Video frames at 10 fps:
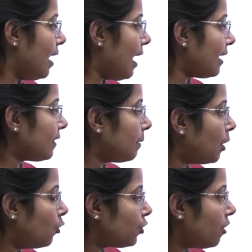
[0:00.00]
And the
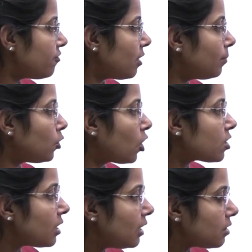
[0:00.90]
amount of some
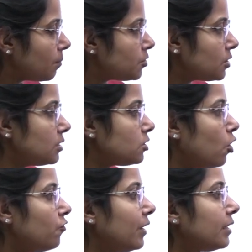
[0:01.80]
toxic substance
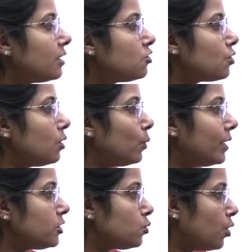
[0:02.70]
of industrial
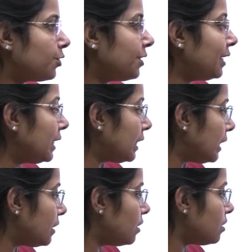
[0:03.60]
wastewater
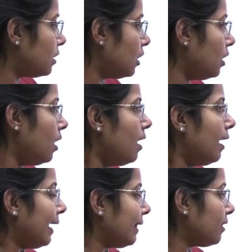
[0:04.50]
increases
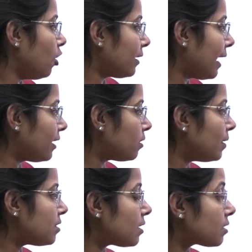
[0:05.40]
in the organism
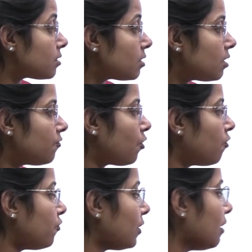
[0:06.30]
at successive
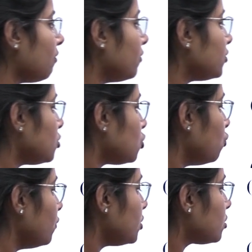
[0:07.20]
trophic level, which is true,
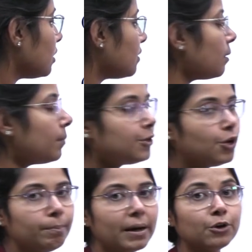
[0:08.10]
which is nothing but
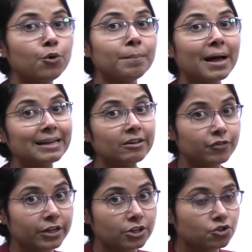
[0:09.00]
your
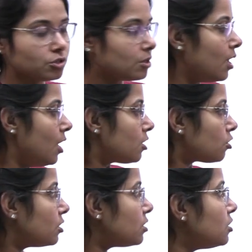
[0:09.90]
biomagnification. So
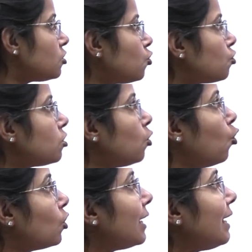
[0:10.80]
this is true. So the
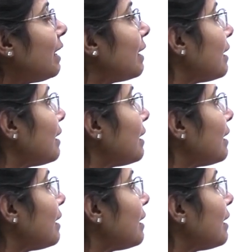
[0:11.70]
only